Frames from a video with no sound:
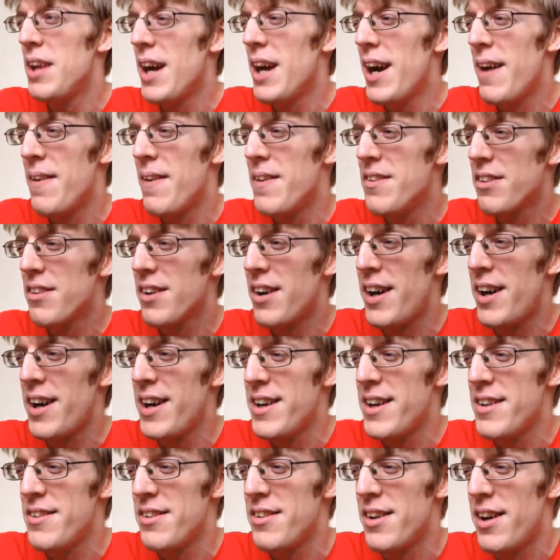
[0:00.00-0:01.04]
yeah, this guy
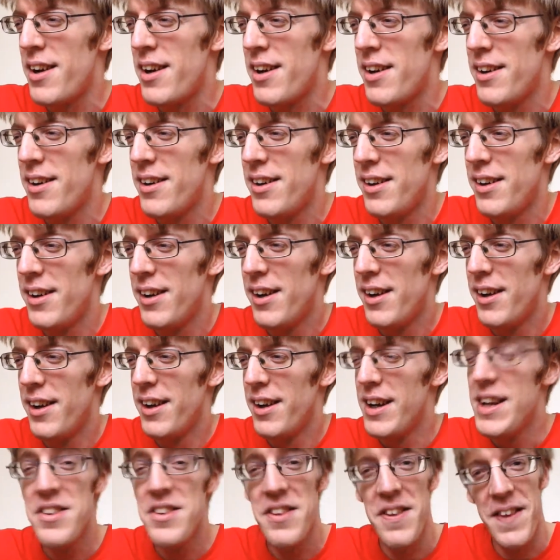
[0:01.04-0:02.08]
is,
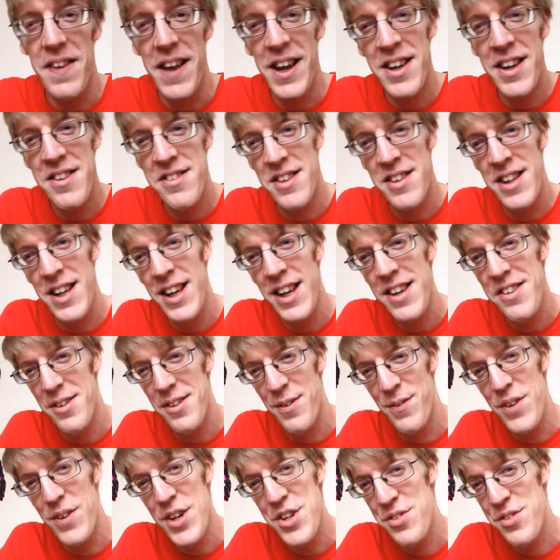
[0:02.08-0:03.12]
he's a thing, isn't he? He's a
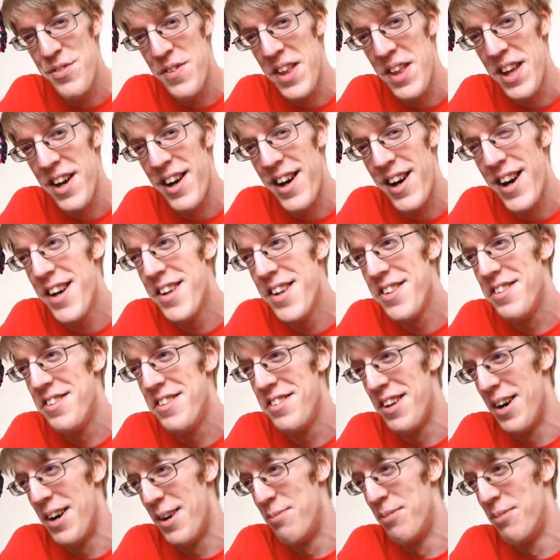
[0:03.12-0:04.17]
feast for the eyes in
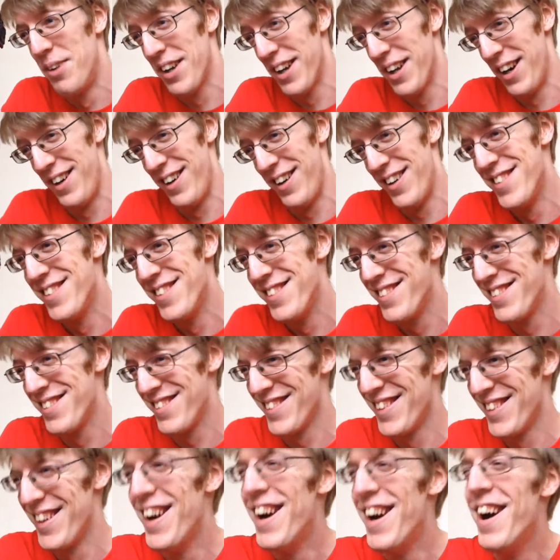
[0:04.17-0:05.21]
some regards.
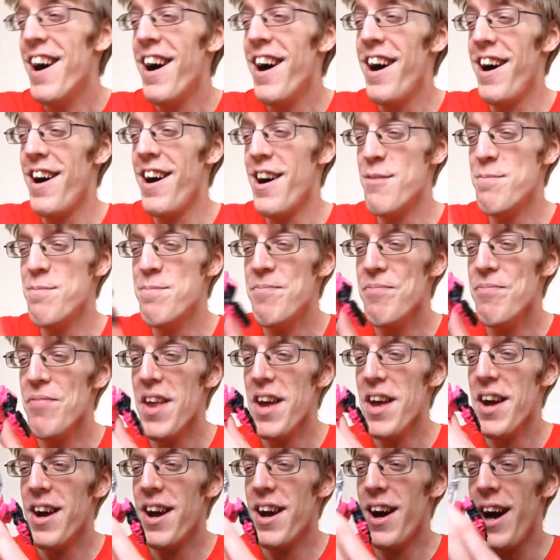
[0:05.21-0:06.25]

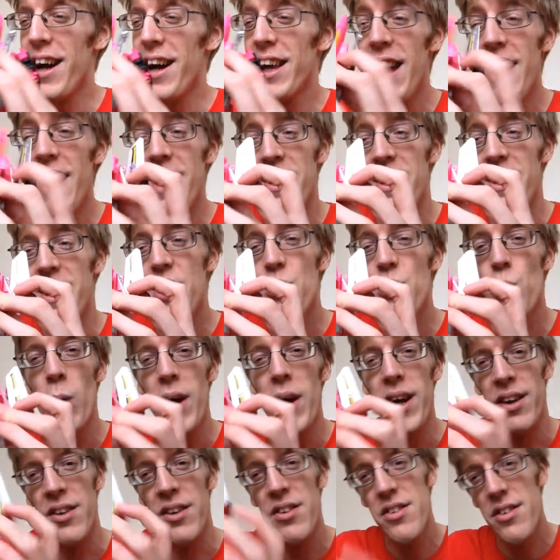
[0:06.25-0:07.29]
Again, his
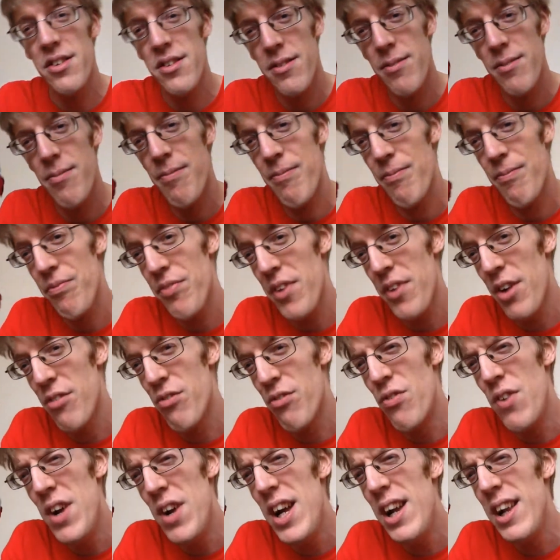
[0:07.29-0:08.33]
wings
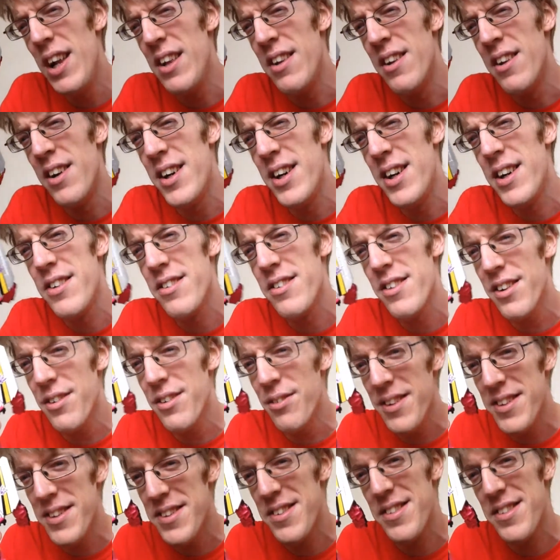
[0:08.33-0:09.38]
are really nice. Got
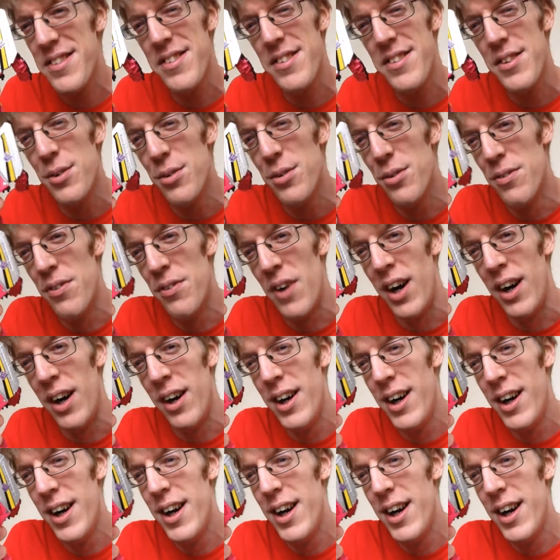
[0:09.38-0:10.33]
all the silver.